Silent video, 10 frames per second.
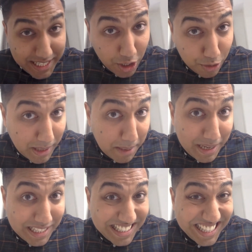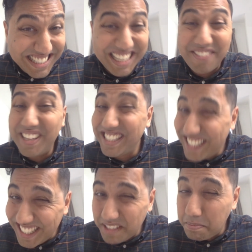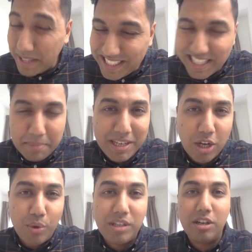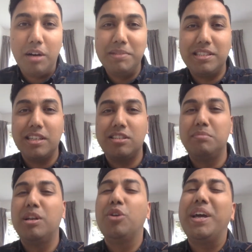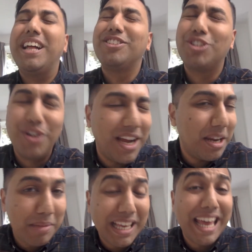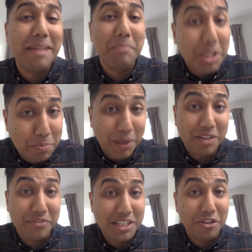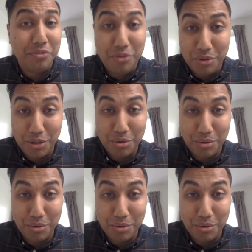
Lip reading: hope that made sense. If it didn't, please let me know in the comment section below, and I'll try and make a much better video for you.